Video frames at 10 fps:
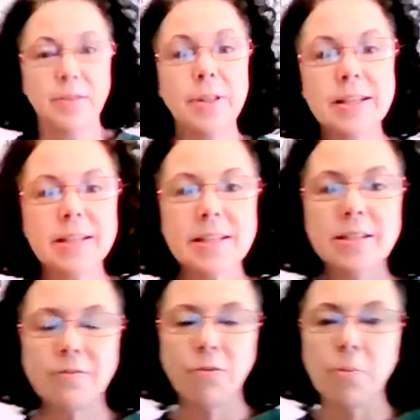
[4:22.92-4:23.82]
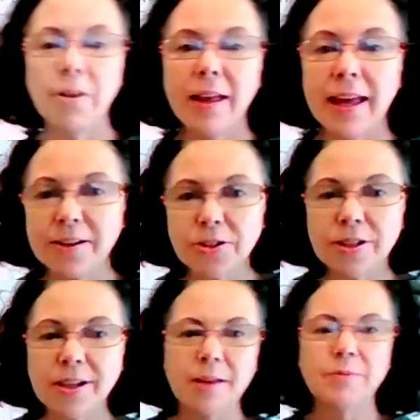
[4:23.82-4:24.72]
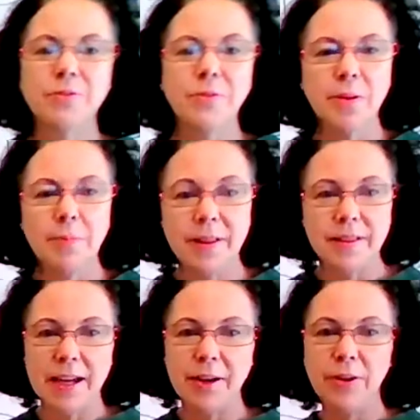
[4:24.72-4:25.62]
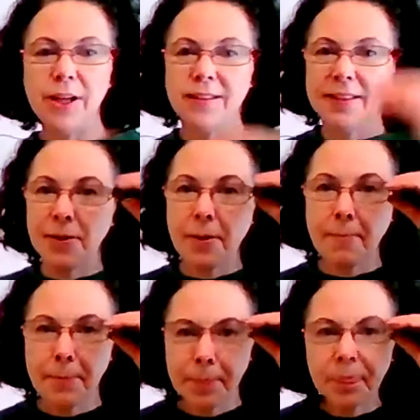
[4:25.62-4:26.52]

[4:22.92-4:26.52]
So the distance formula actually comes from the Pythagorean theorem.